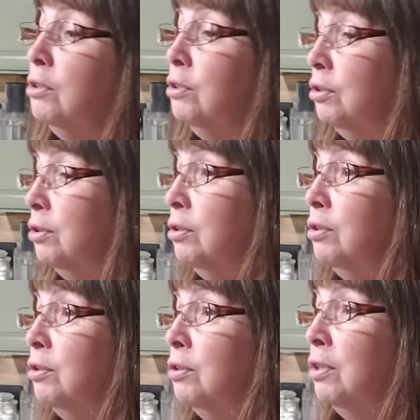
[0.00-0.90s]
Hi.
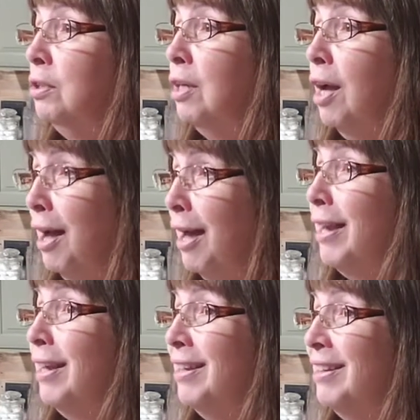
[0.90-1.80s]
Hi.
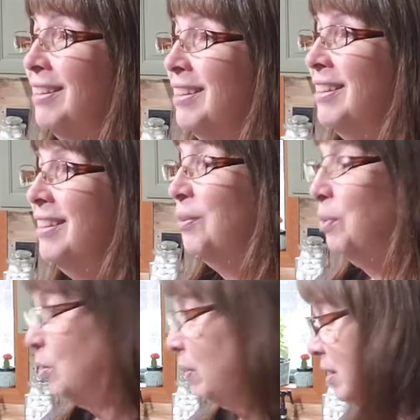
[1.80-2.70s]

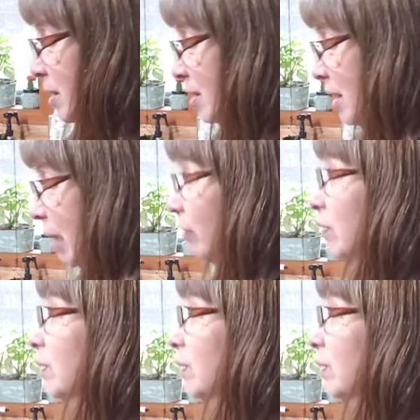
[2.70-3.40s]
Where's the rest of the stuff?